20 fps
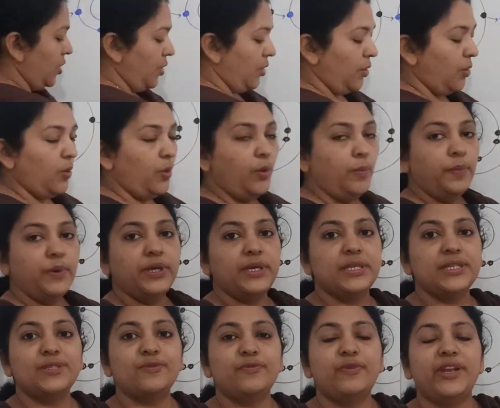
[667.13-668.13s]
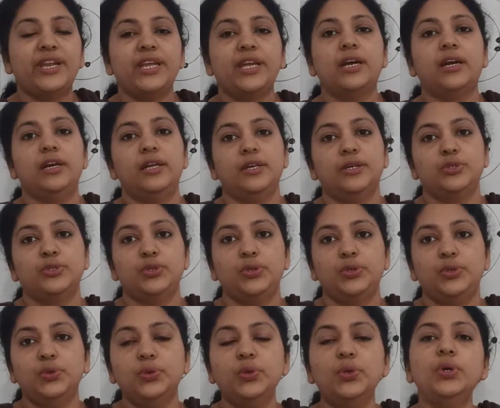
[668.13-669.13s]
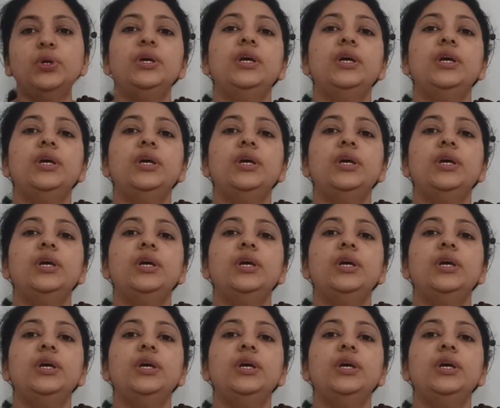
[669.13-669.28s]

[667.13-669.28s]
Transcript: Hope it is very clear to you.